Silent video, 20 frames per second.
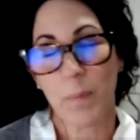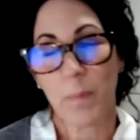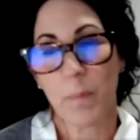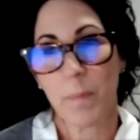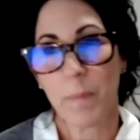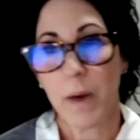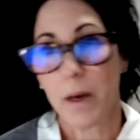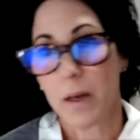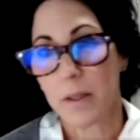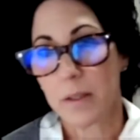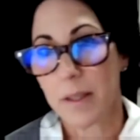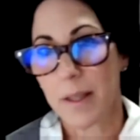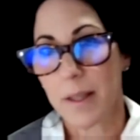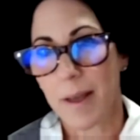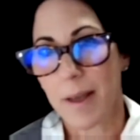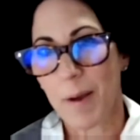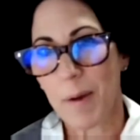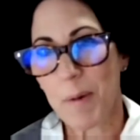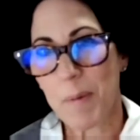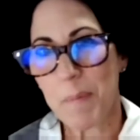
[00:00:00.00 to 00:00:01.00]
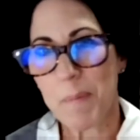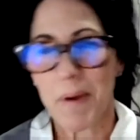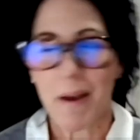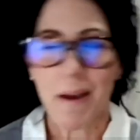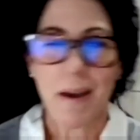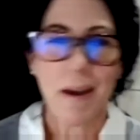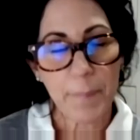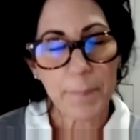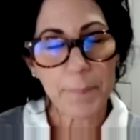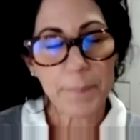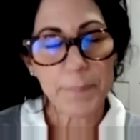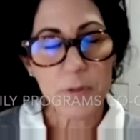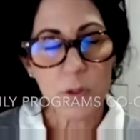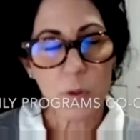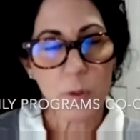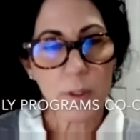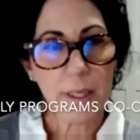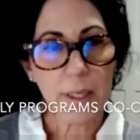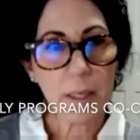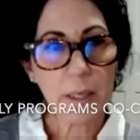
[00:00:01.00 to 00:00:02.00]
bugged them.
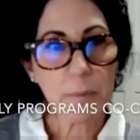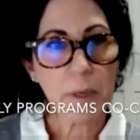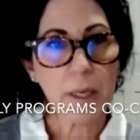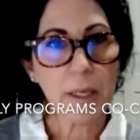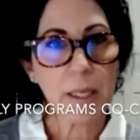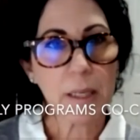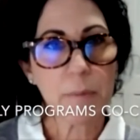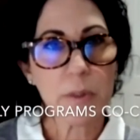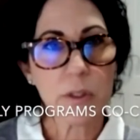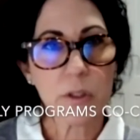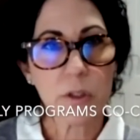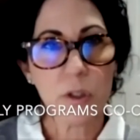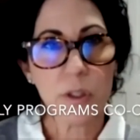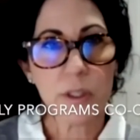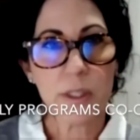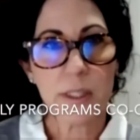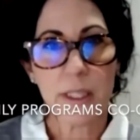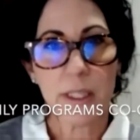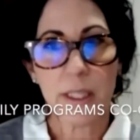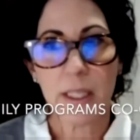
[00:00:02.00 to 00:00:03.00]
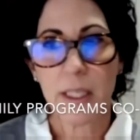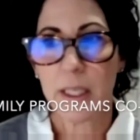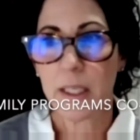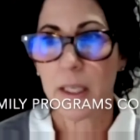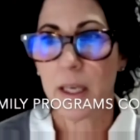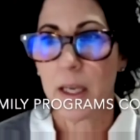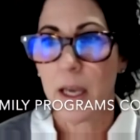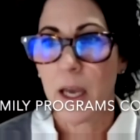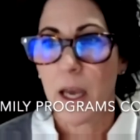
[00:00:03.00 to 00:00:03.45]
So, again, my name is Christine.